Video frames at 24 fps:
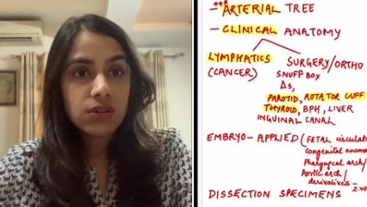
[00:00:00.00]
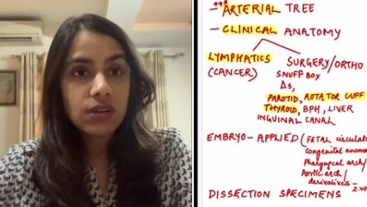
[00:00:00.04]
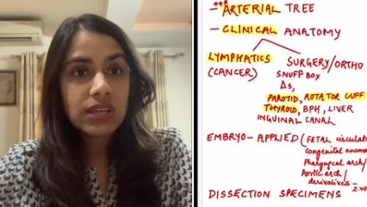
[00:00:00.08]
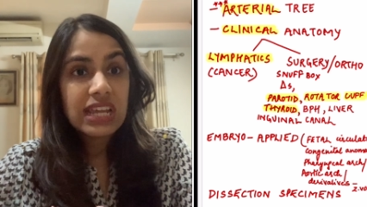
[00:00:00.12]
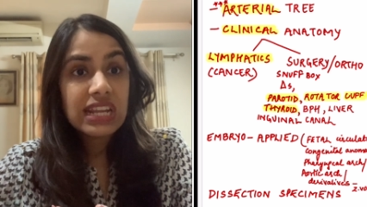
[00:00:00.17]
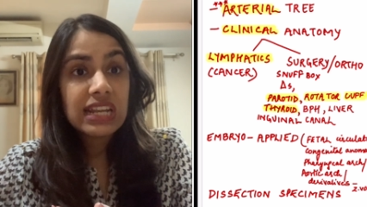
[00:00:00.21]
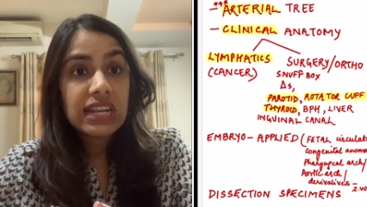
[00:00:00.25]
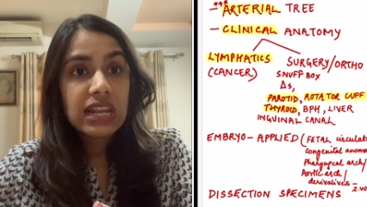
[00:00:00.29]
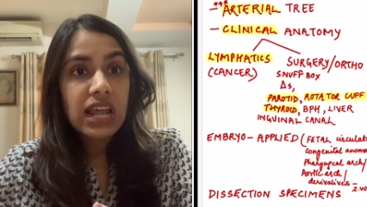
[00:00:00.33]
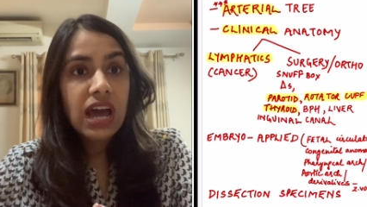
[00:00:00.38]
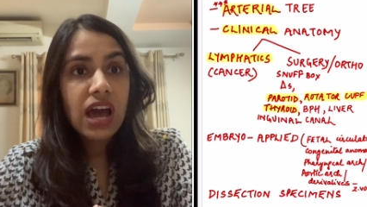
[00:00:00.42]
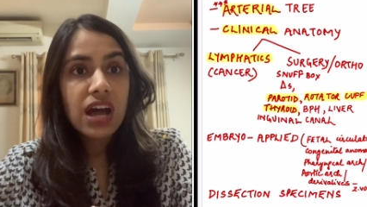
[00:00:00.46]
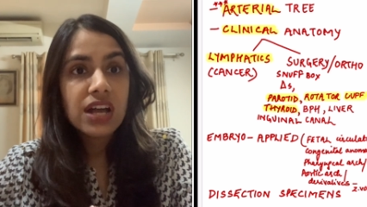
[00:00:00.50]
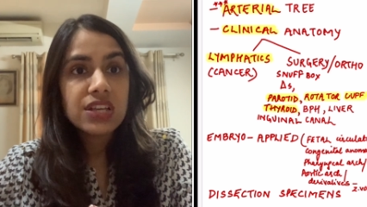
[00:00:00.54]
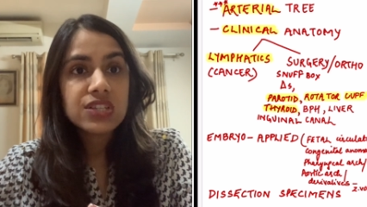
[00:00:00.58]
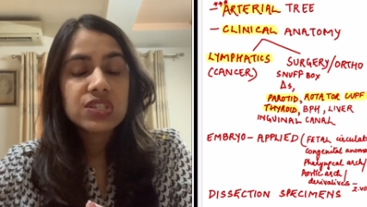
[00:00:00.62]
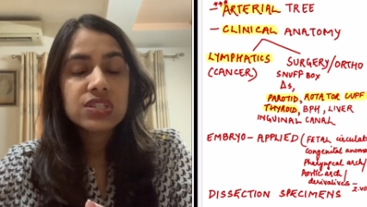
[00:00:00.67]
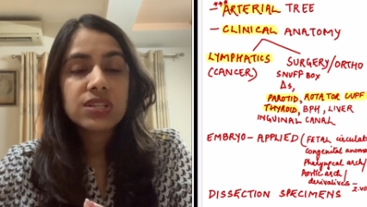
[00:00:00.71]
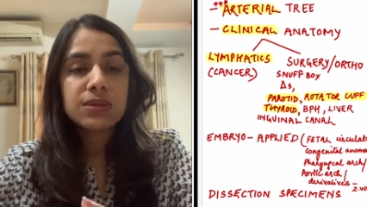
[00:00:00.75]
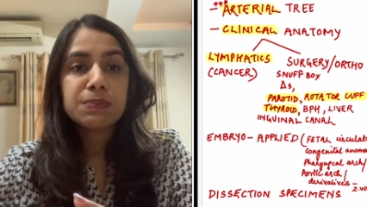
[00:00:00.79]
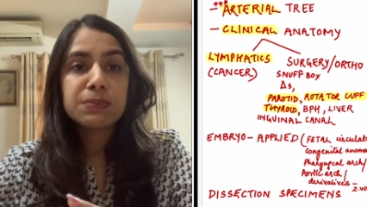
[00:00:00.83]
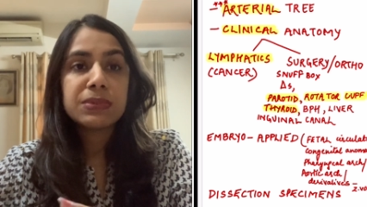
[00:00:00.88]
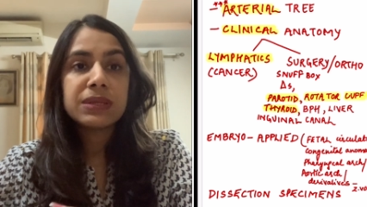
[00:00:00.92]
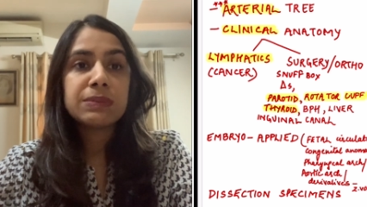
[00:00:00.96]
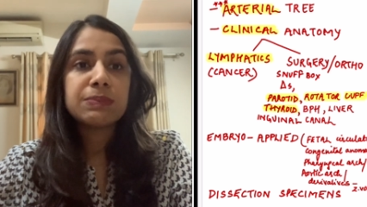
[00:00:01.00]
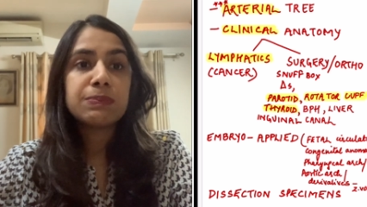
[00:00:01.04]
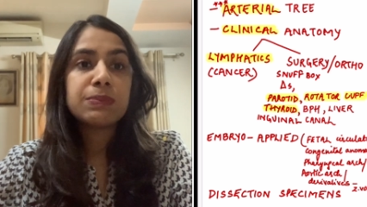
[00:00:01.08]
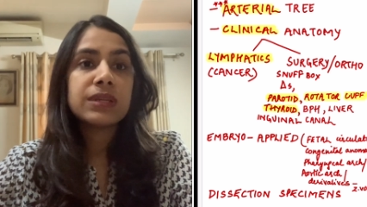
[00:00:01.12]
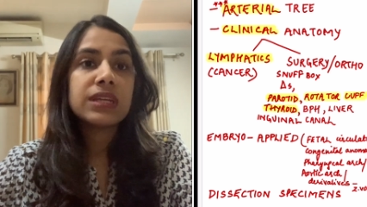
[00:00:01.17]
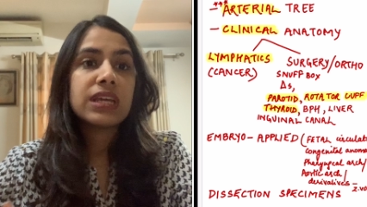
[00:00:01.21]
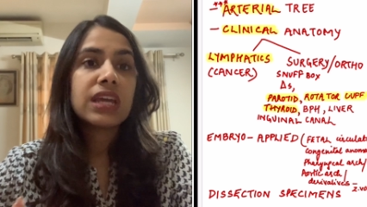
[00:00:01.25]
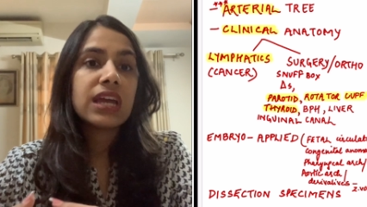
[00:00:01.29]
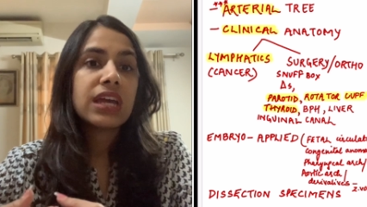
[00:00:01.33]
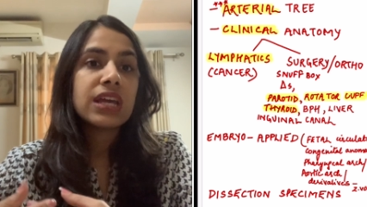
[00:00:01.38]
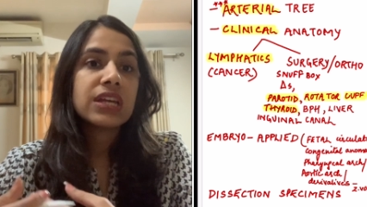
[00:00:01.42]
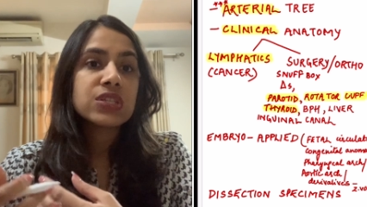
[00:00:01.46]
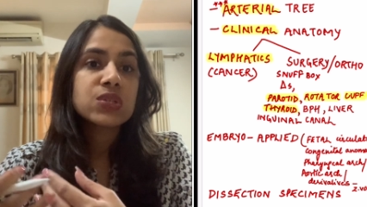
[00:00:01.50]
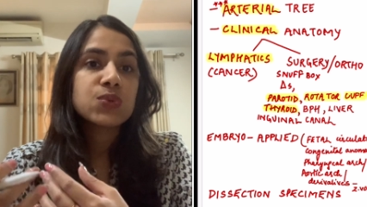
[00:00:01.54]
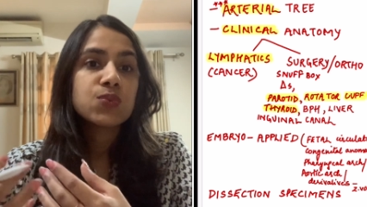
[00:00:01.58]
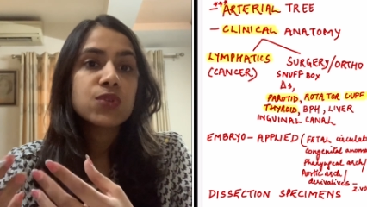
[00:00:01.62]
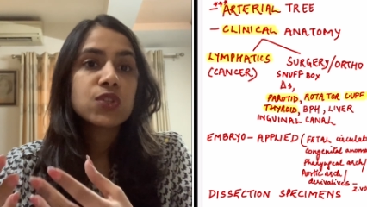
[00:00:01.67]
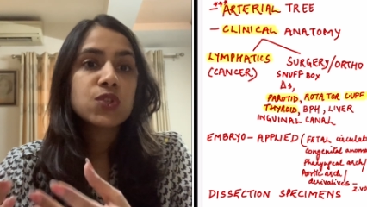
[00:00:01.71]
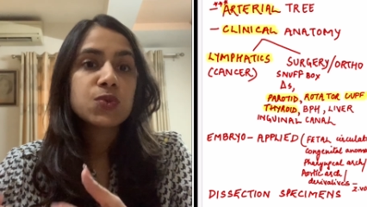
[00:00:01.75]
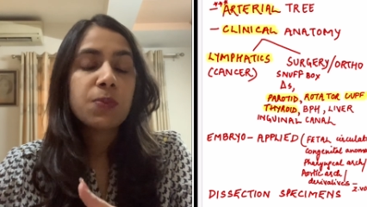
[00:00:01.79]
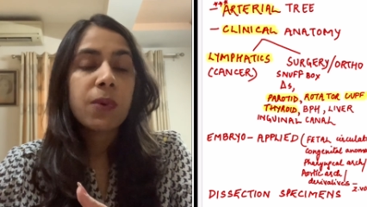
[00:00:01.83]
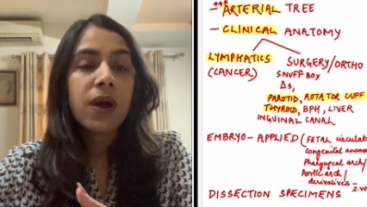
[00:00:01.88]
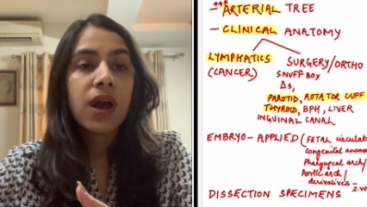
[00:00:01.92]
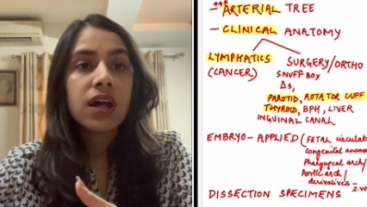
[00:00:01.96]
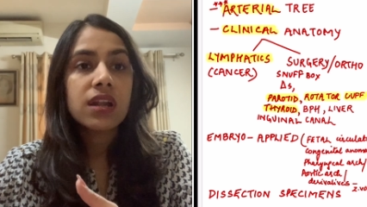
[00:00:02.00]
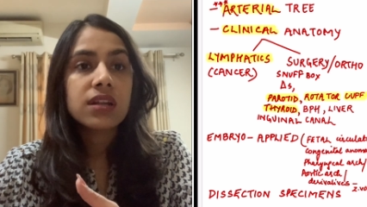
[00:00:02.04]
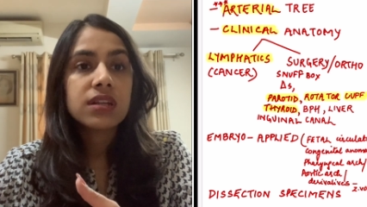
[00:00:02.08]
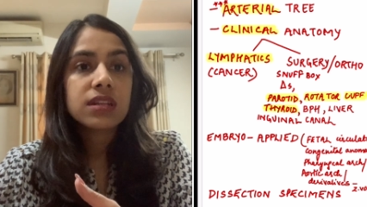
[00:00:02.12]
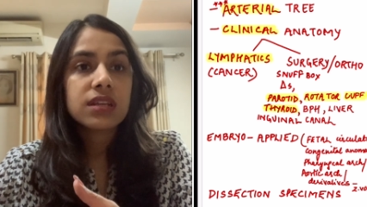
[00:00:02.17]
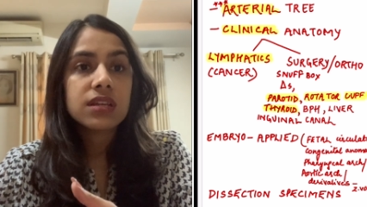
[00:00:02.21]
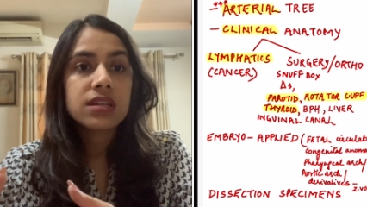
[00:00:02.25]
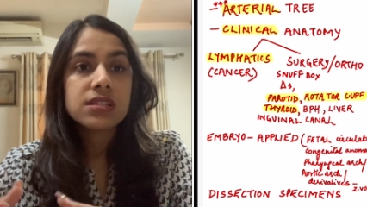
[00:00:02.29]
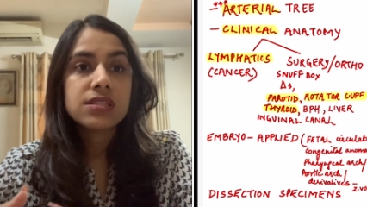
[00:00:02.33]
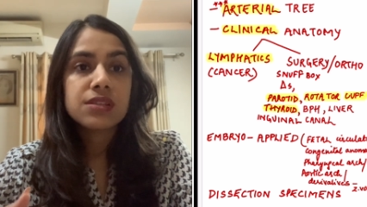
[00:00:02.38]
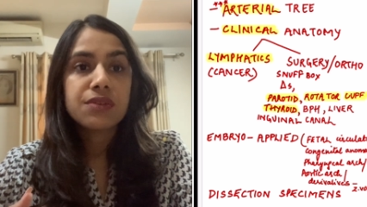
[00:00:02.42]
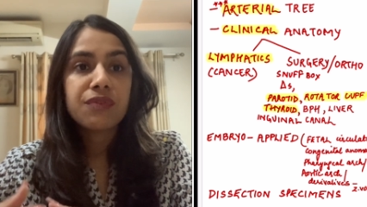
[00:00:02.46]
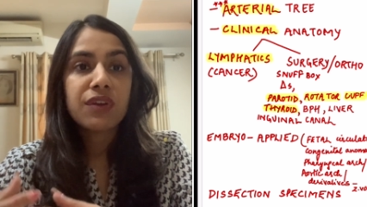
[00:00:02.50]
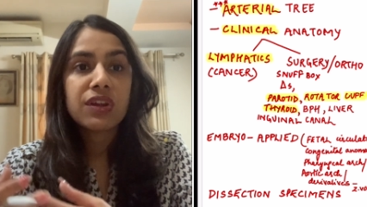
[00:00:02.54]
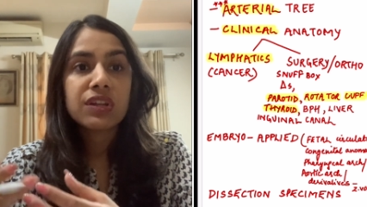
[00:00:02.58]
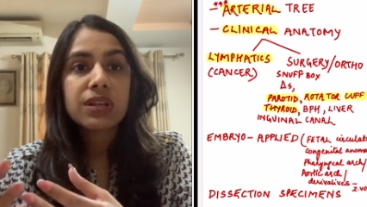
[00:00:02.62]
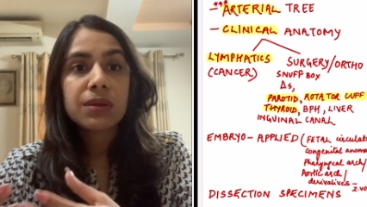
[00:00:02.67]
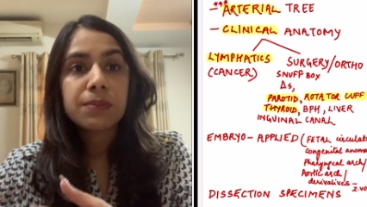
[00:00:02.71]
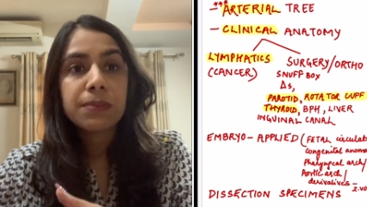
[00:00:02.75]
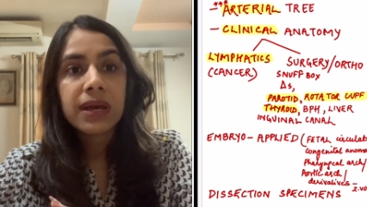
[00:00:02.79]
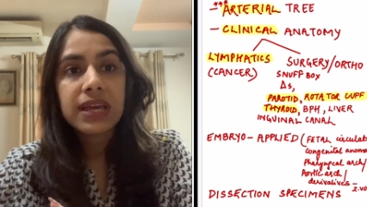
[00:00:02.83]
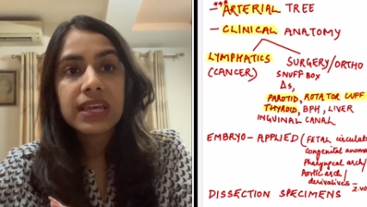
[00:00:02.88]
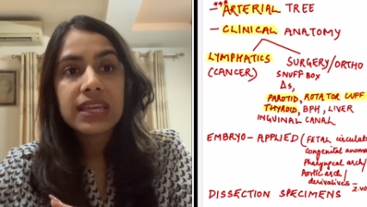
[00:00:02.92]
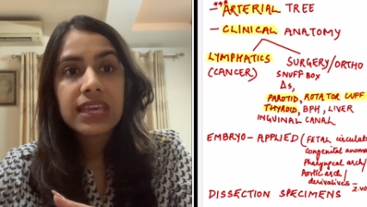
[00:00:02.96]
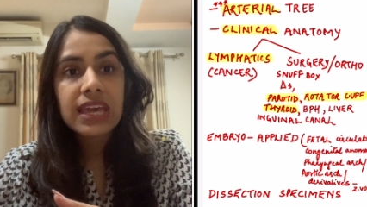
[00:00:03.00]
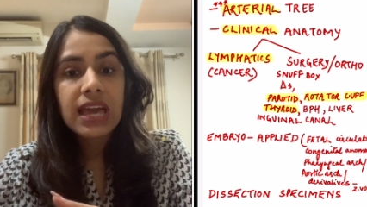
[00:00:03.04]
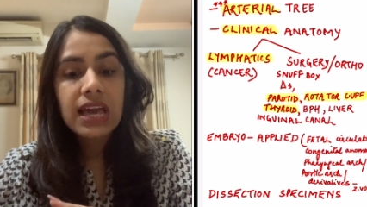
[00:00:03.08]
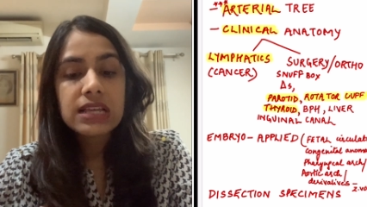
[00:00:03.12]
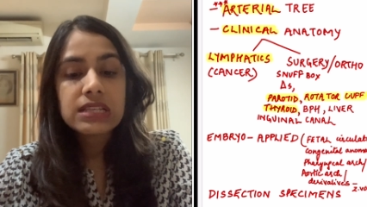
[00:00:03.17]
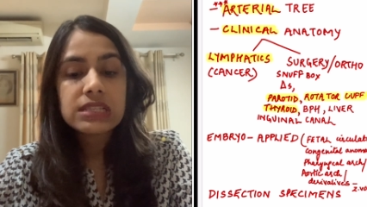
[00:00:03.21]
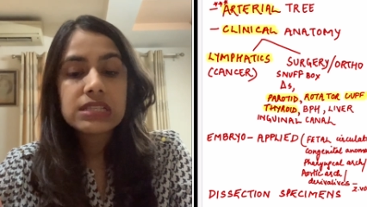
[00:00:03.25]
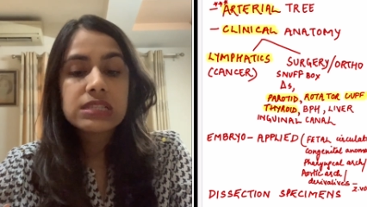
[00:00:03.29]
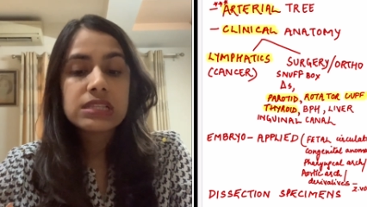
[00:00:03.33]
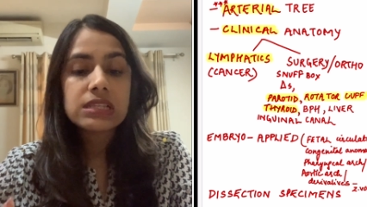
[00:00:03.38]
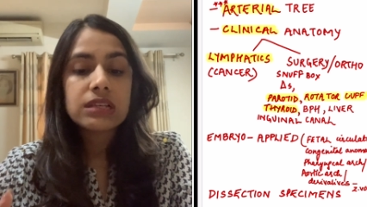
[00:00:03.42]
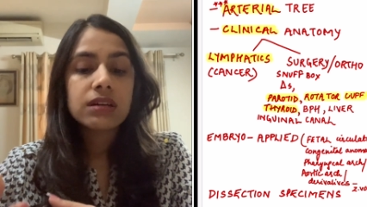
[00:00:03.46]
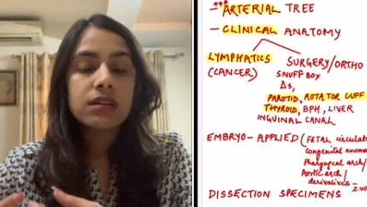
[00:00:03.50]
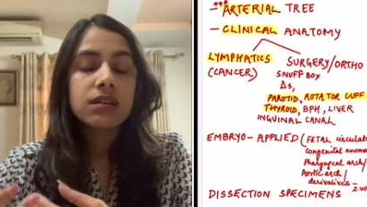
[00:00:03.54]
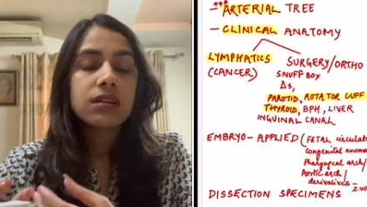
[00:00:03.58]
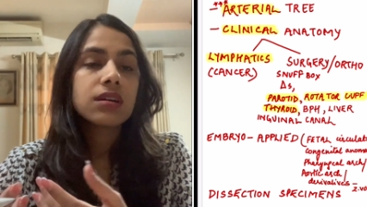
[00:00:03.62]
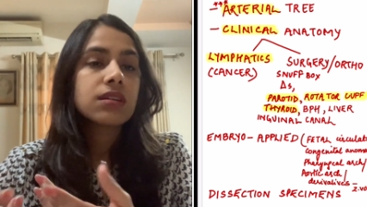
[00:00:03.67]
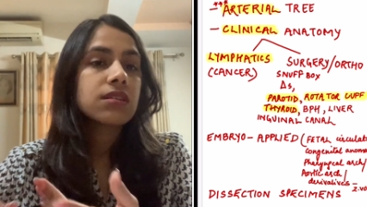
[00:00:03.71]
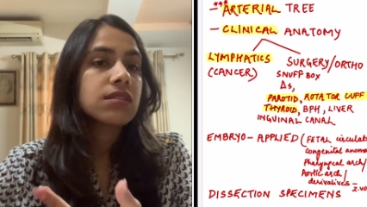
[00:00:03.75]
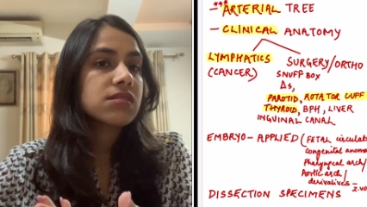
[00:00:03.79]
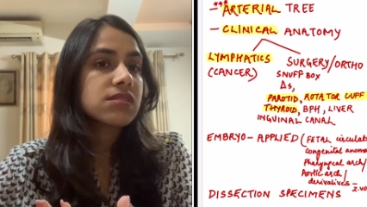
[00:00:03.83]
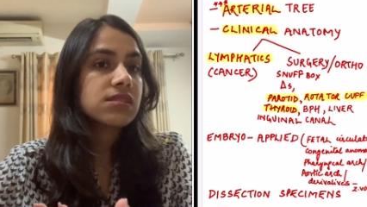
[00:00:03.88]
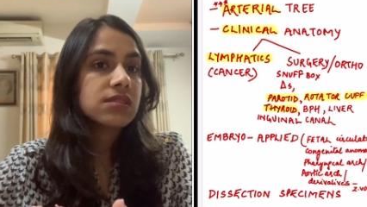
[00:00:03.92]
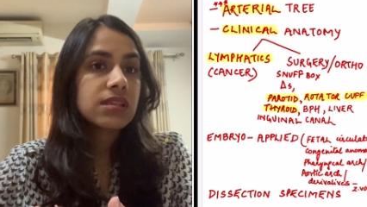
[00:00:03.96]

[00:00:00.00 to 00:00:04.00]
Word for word: enlarged in bph which part is affected by cancer